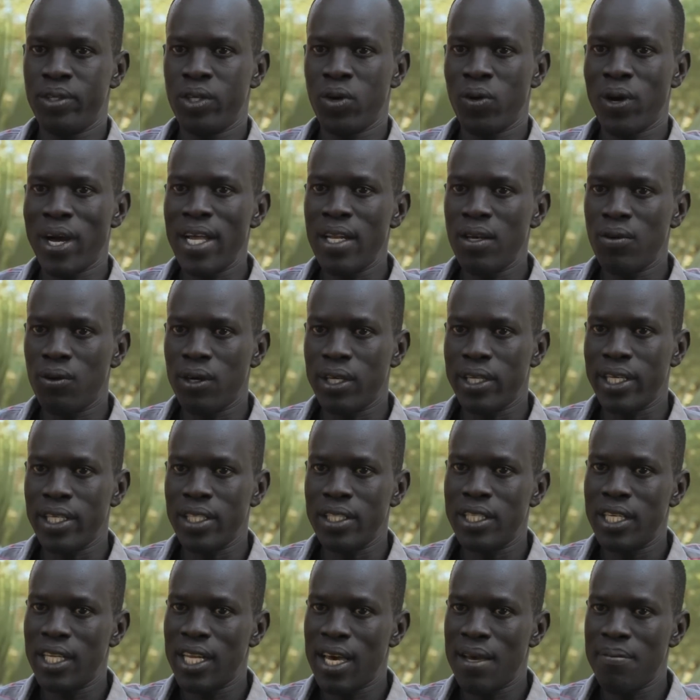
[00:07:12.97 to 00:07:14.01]
know anyone
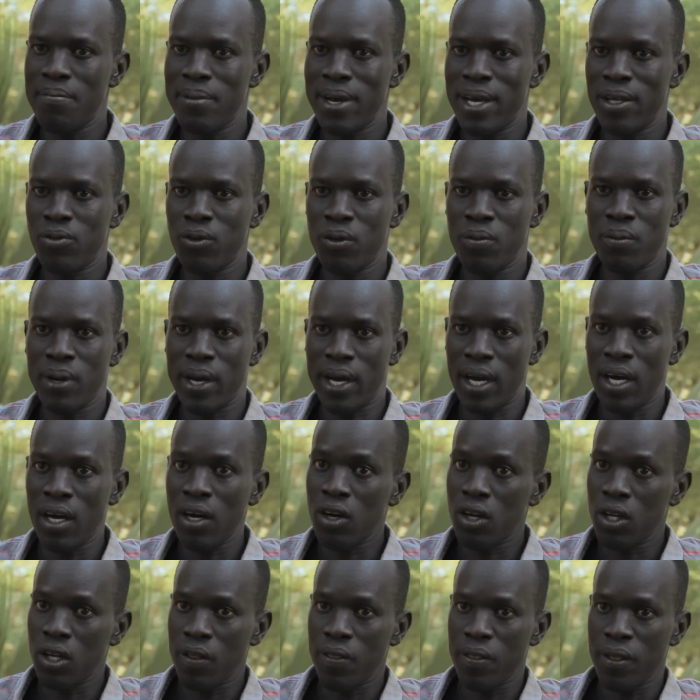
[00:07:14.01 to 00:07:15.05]
until I met with my uncle